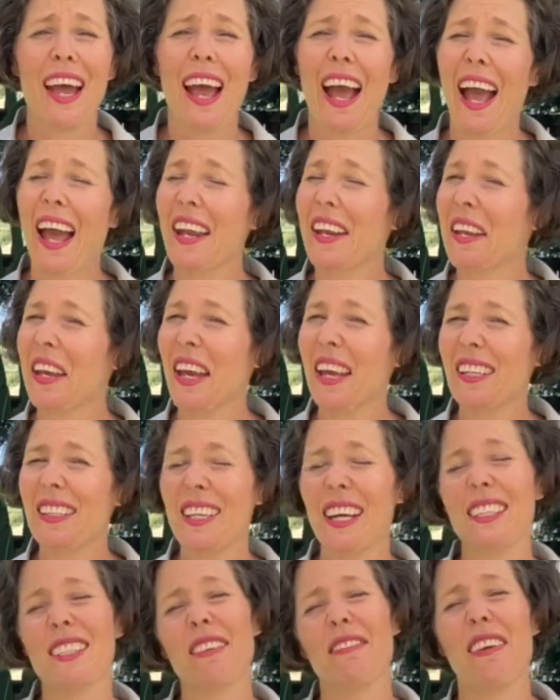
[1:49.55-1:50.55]
and it
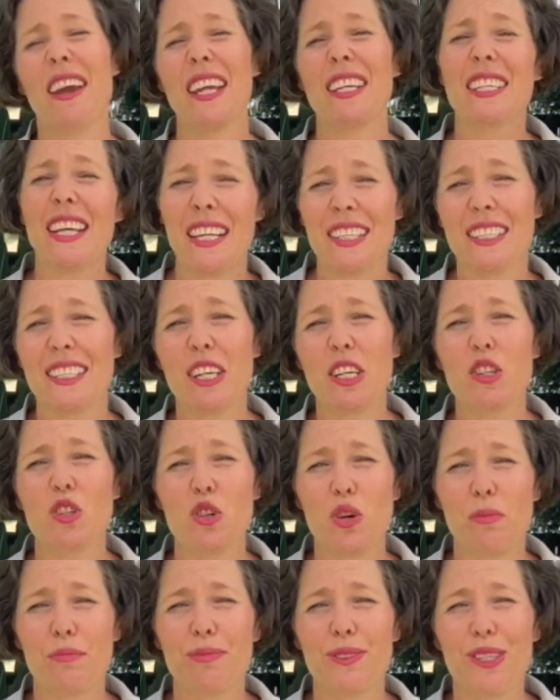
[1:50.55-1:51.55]
does a fantastic
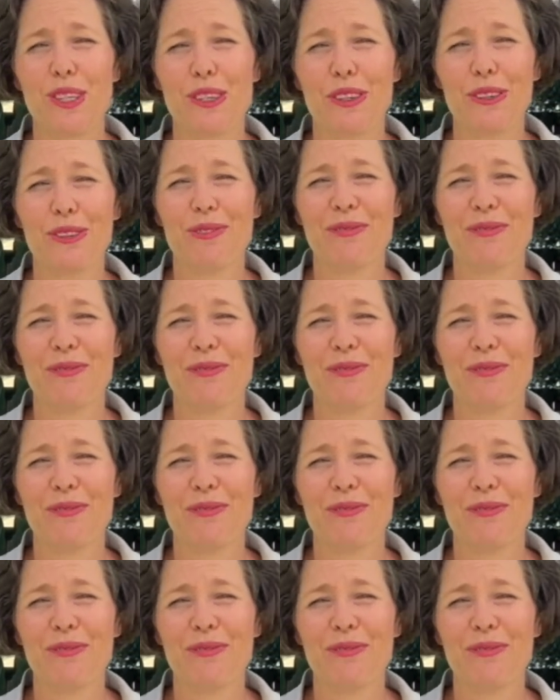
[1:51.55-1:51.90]
job too.